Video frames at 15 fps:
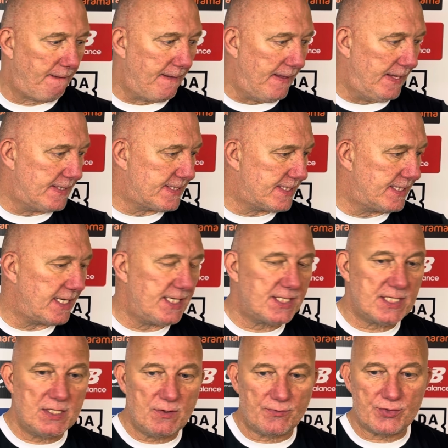It's a
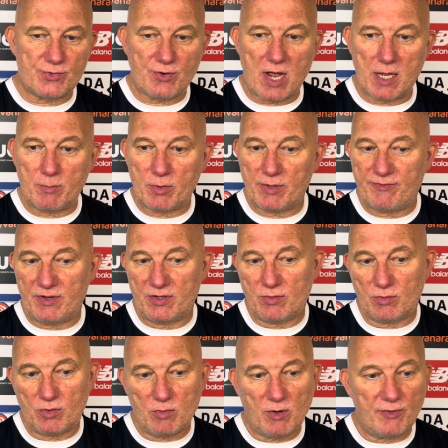decent enough strike, but if it
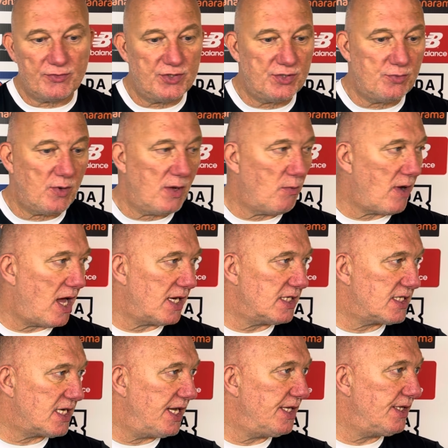don't come off Dwayne
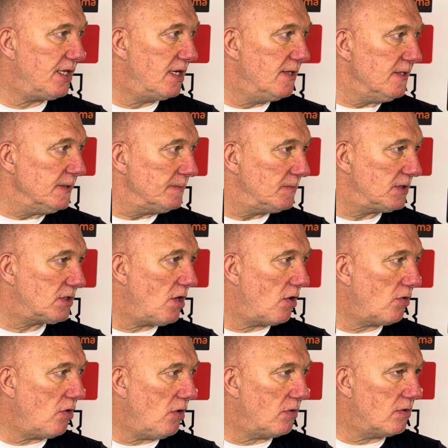Wiley's heel, it's not a
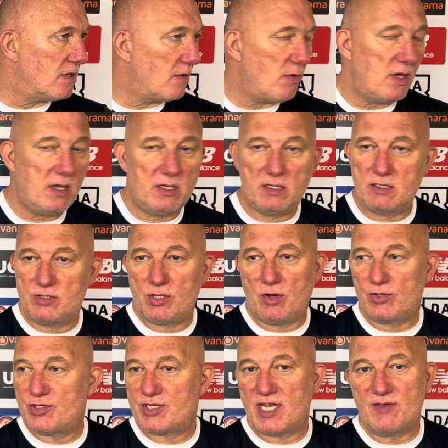goal.
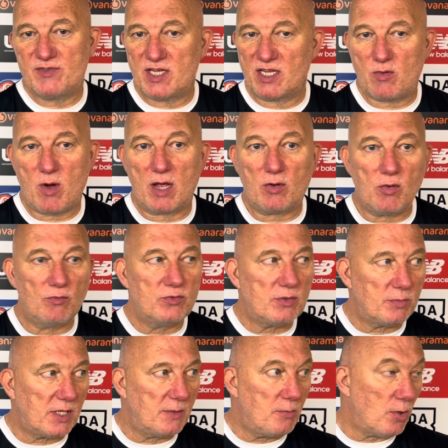George saves it quite
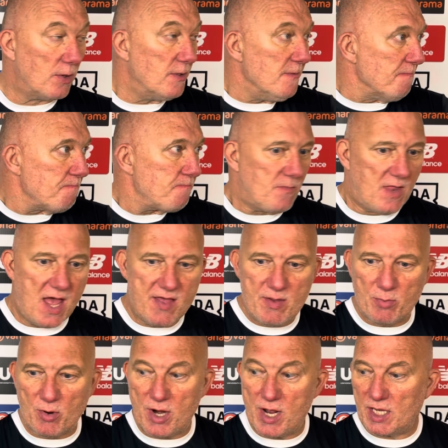comfortably, but they're the
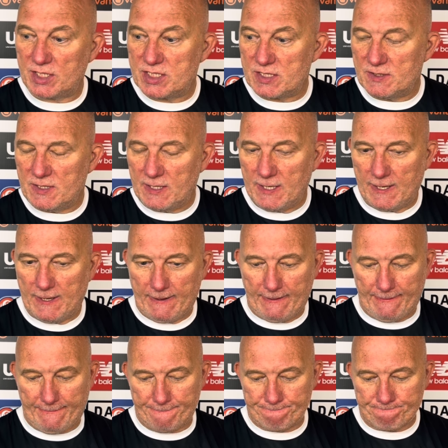breaks.
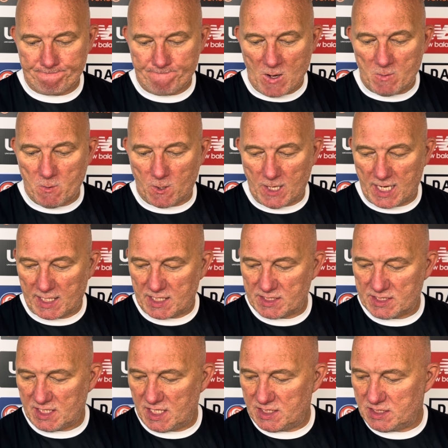But like I
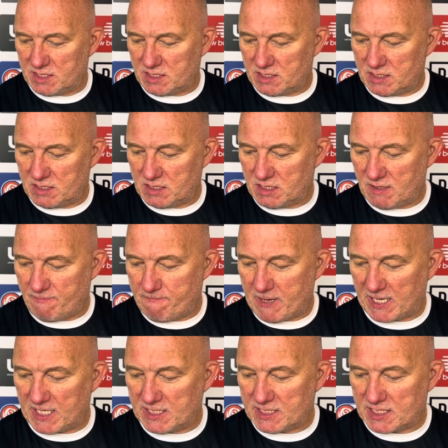said, the
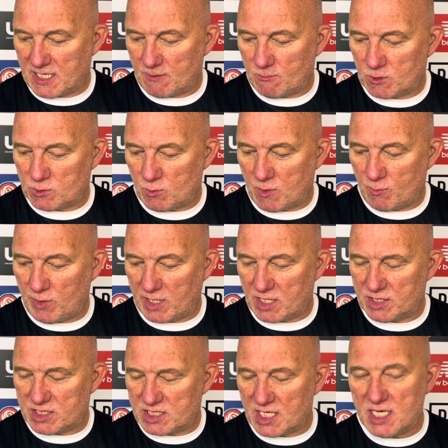biggest thing was when we
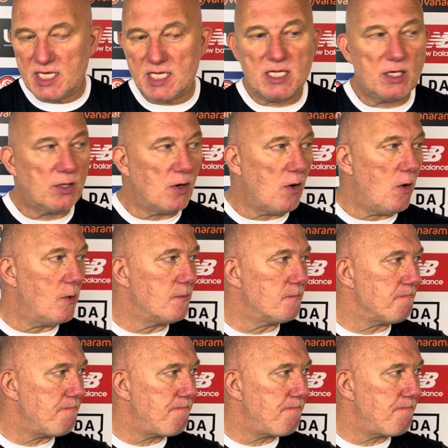conceded the goal,